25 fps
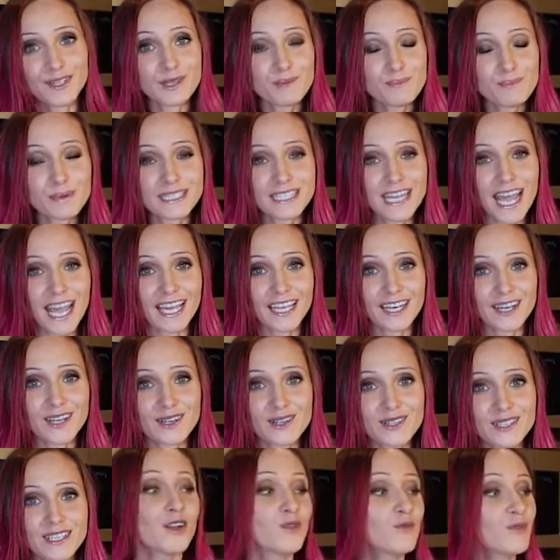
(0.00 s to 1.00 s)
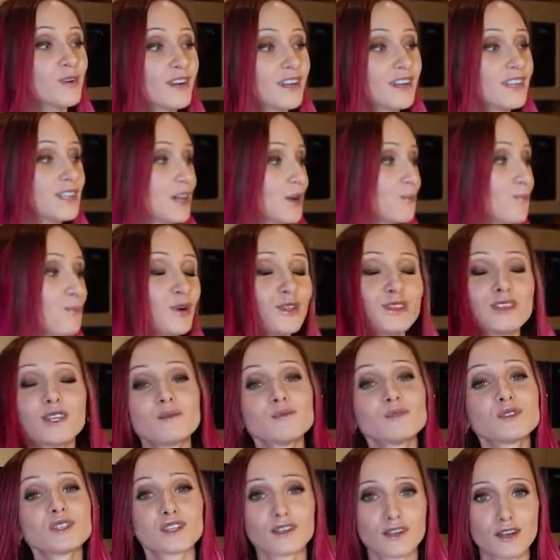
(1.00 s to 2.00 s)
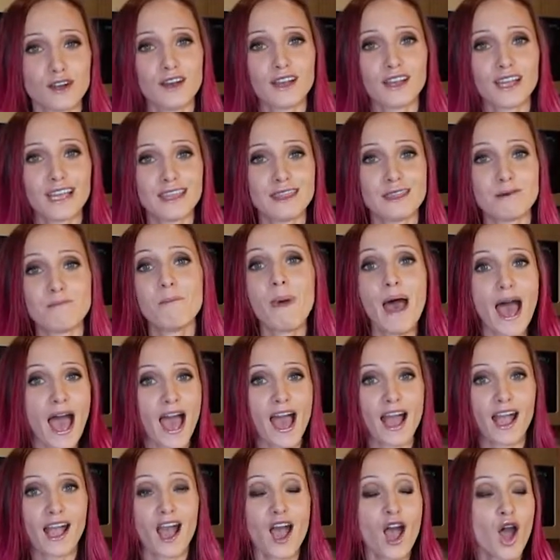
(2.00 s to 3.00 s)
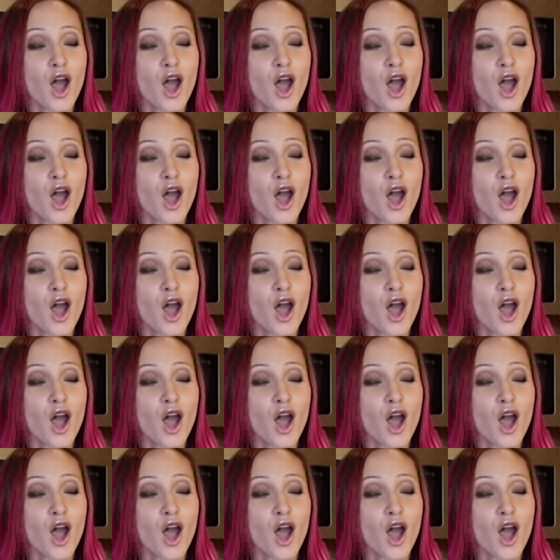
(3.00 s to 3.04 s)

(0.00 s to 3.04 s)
the potatoes and we're gonna put them to cook in the bag